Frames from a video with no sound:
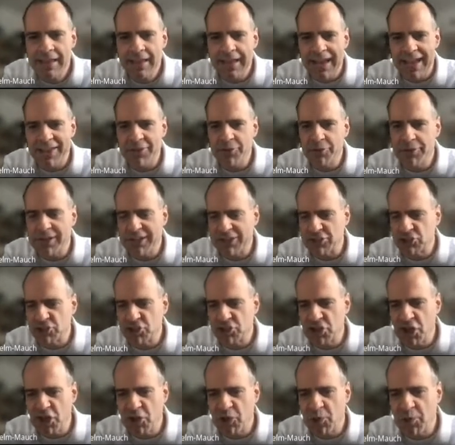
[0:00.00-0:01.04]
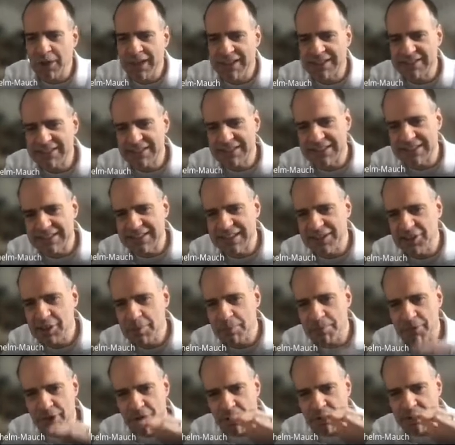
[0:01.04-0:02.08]
And you can show, as is in the
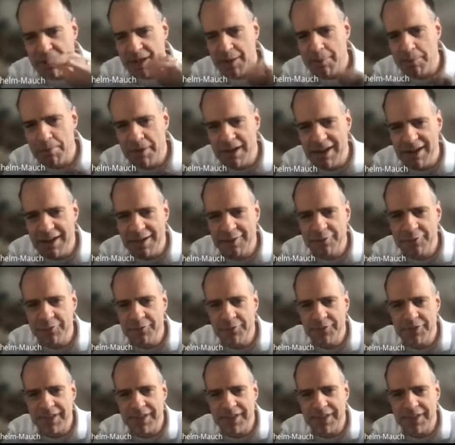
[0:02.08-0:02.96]
block above,